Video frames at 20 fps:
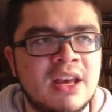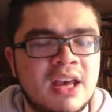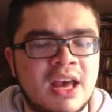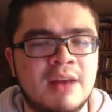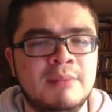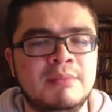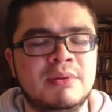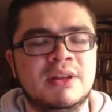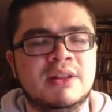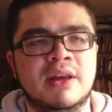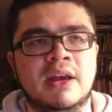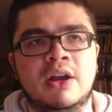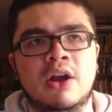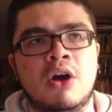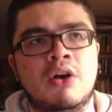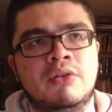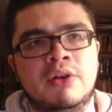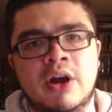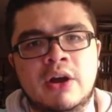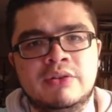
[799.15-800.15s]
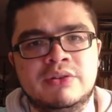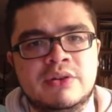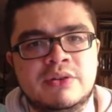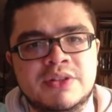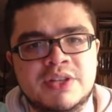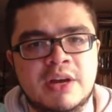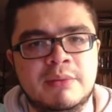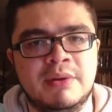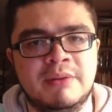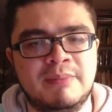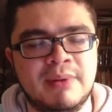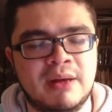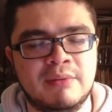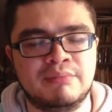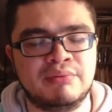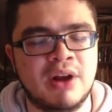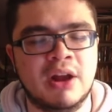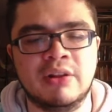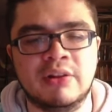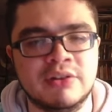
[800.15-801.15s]
and being like, oh no, don't tell me
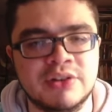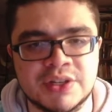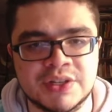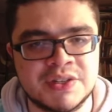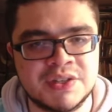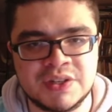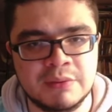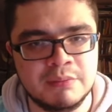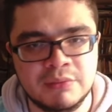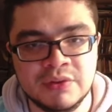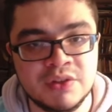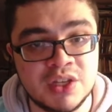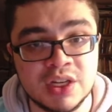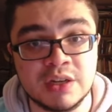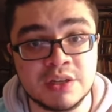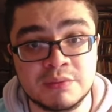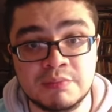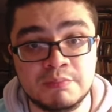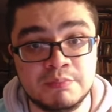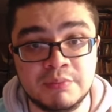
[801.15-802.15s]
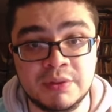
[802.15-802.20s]
Preller just did a,